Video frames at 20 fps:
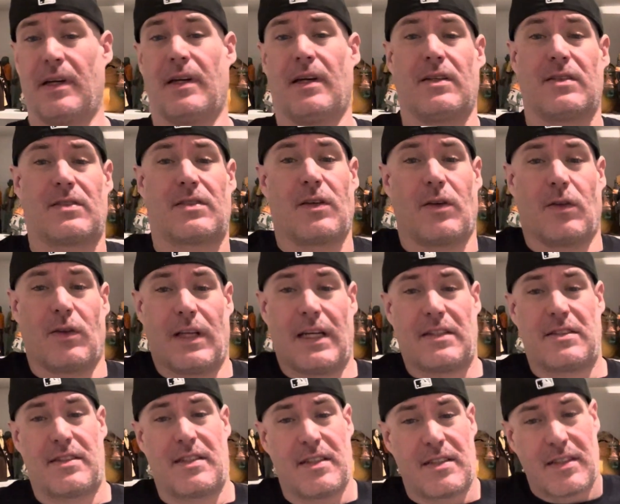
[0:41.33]
So
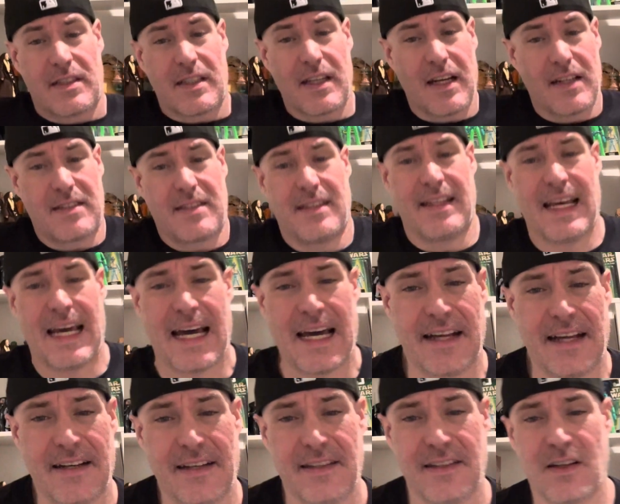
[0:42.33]
let's discuss
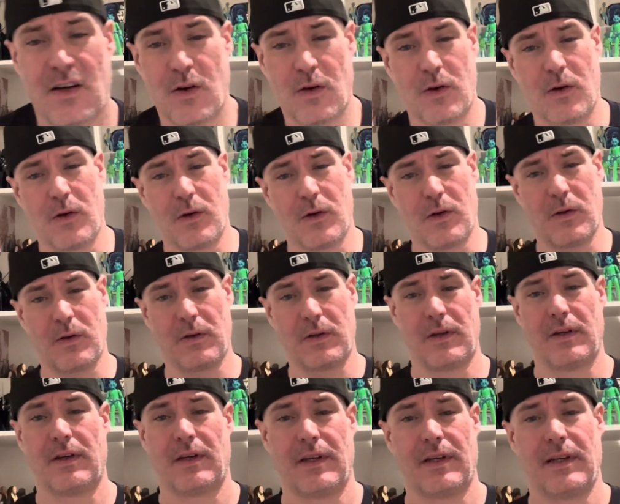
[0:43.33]
that
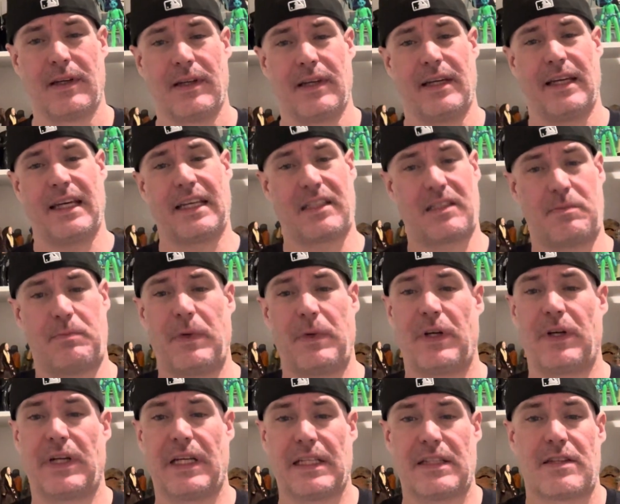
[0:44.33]
whole
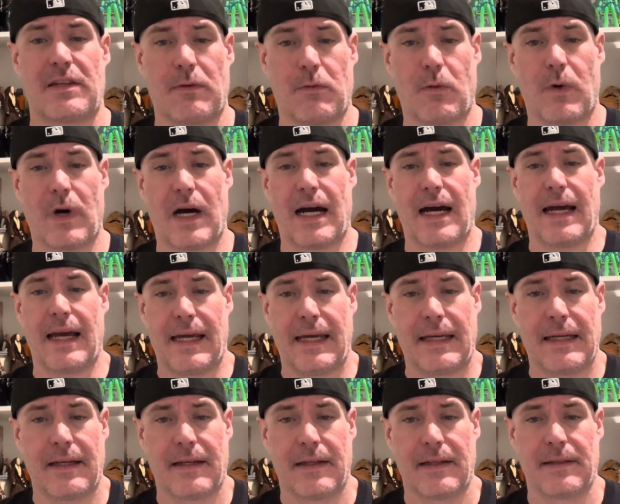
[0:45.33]
experience and
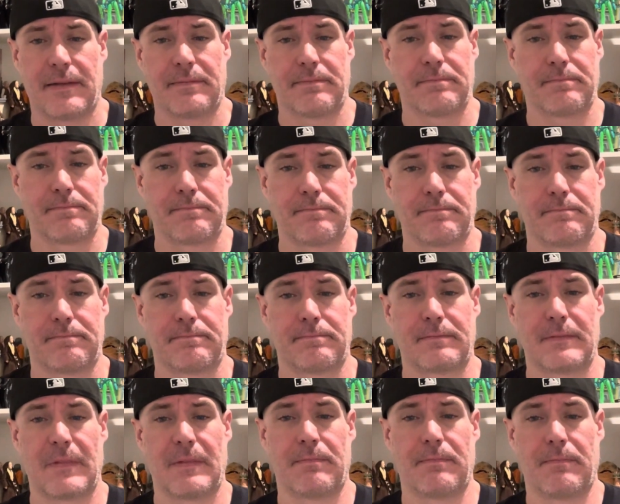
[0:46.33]
why
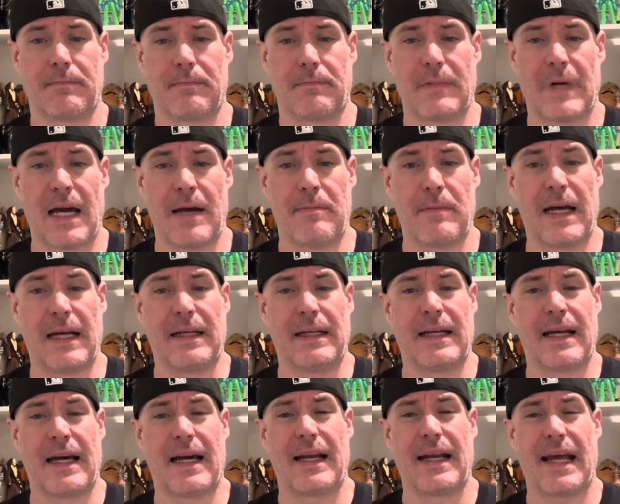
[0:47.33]
I might
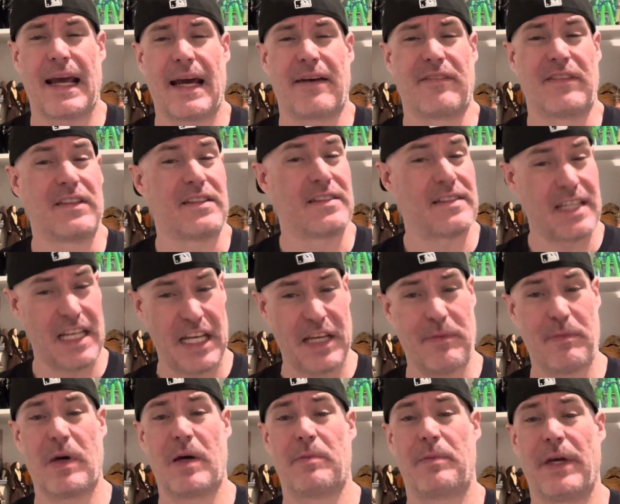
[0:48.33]
not have the
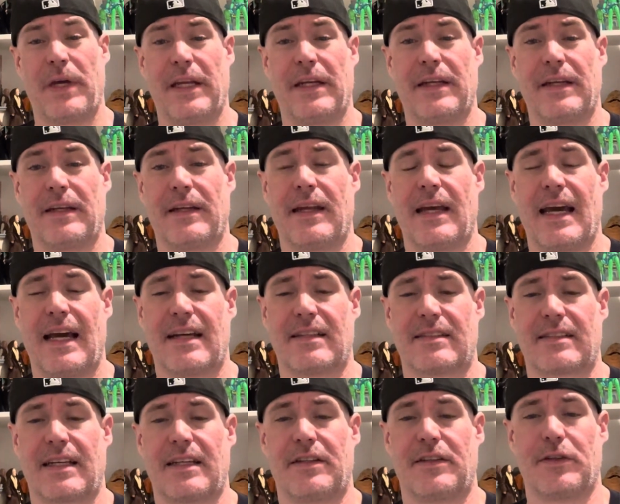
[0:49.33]
same opinion
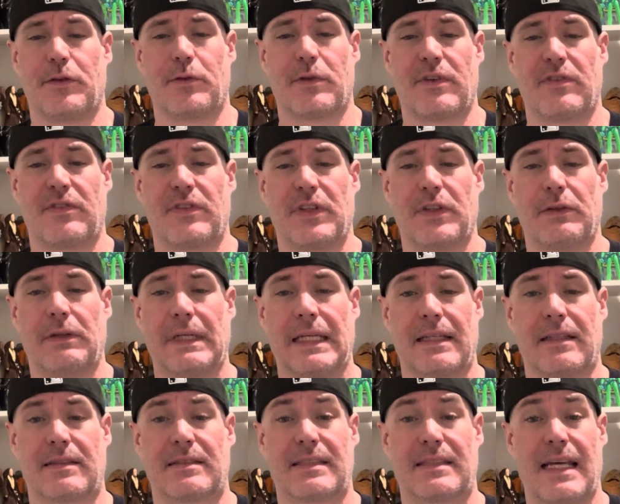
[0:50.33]
as I do
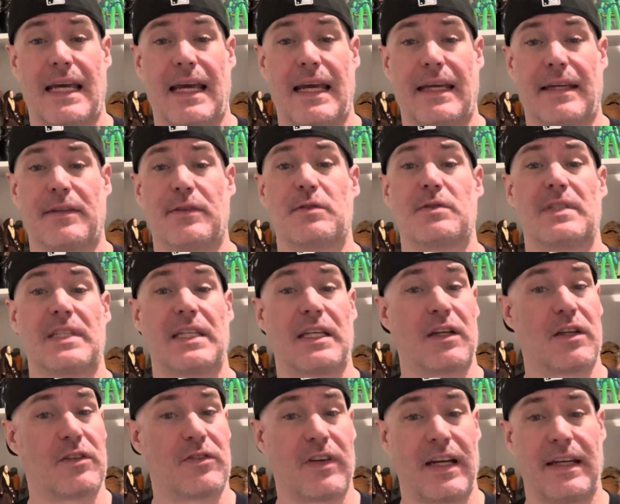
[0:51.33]
reviewing, say, UC
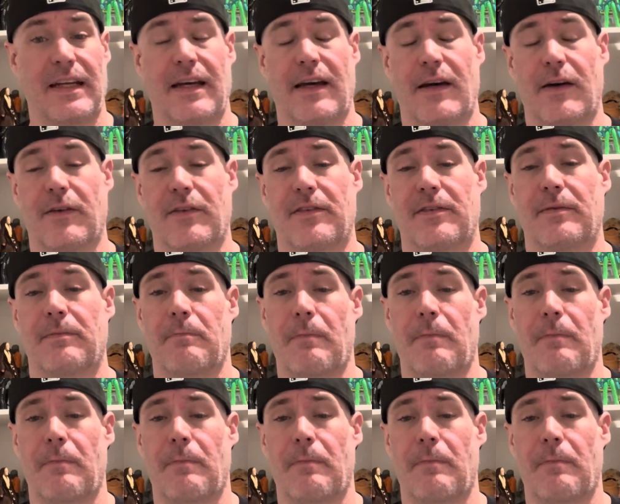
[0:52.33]
Irvine Health.